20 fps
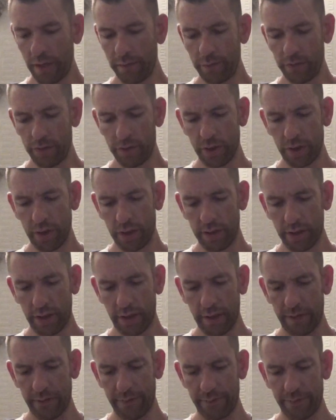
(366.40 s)
So
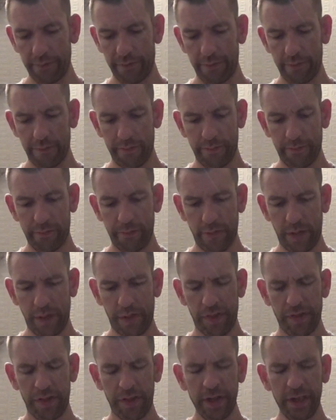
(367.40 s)
I
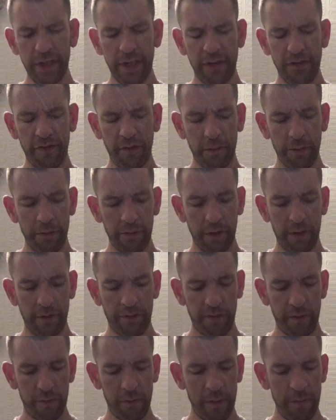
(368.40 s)
think if I
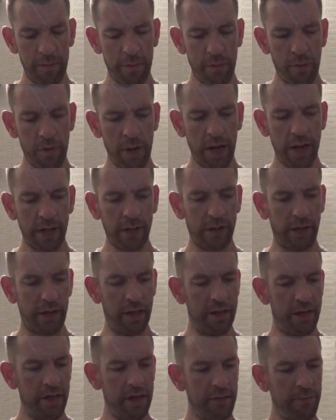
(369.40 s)
remember rightly,
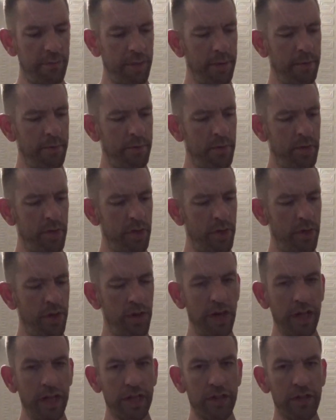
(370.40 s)
it did me
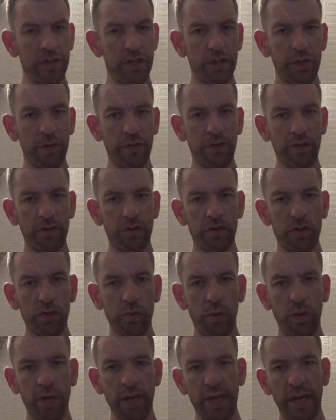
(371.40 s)
these two for
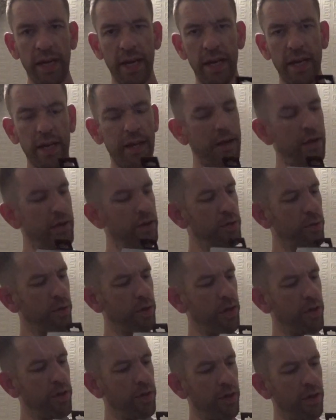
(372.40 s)

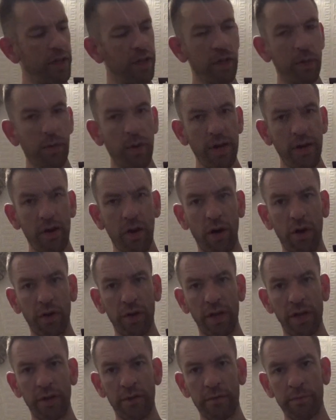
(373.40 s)
23 quid all
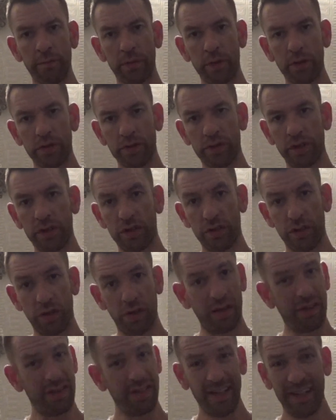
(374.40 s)
in postage.
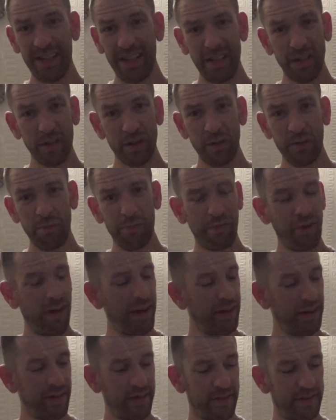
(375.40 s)
So good
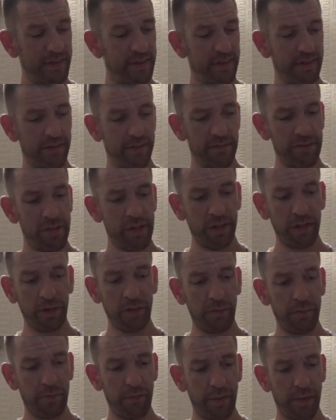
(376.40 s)
price, really
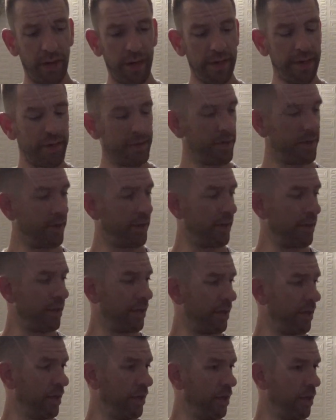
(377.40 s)
good price.
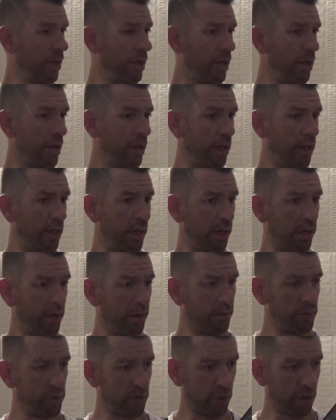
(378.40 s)

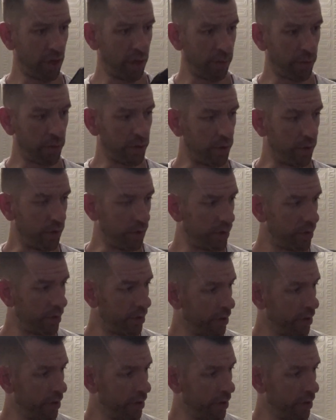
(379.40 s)
So that was good.